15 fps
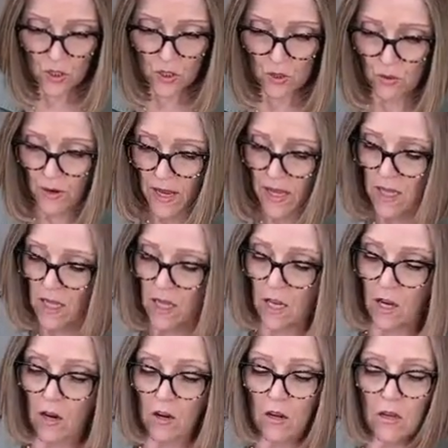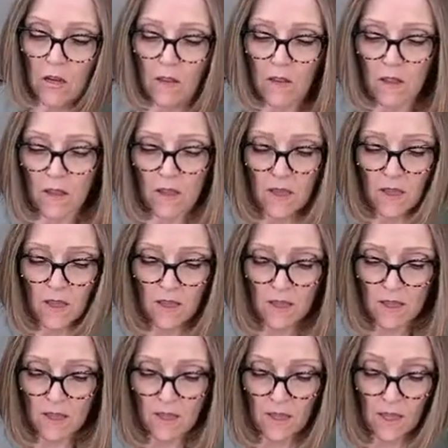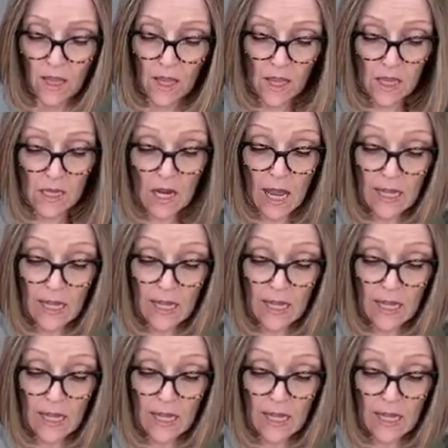tray here. And